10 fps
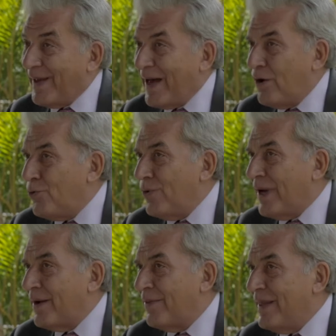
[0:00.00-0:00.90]

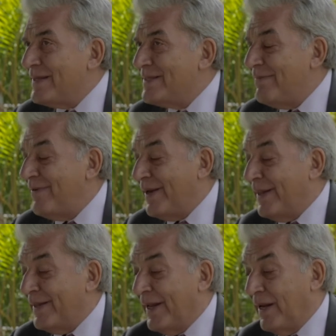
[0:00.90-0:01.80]
how are these
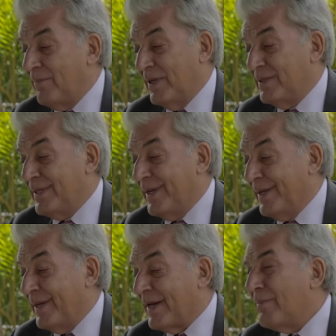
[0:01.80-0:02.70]
different elements
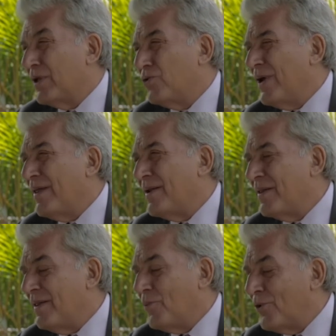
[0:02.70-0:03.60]
uh, coming
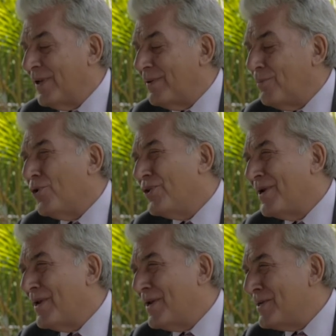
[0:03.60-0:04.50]
together in the
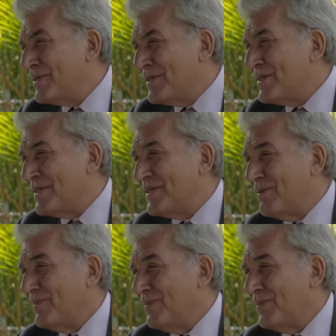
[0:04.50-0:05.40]
modern energy
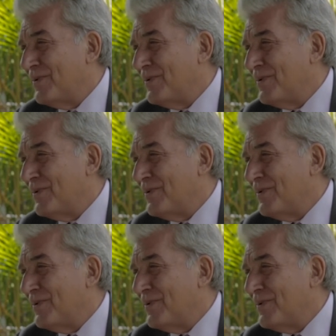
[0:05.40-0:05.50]
system?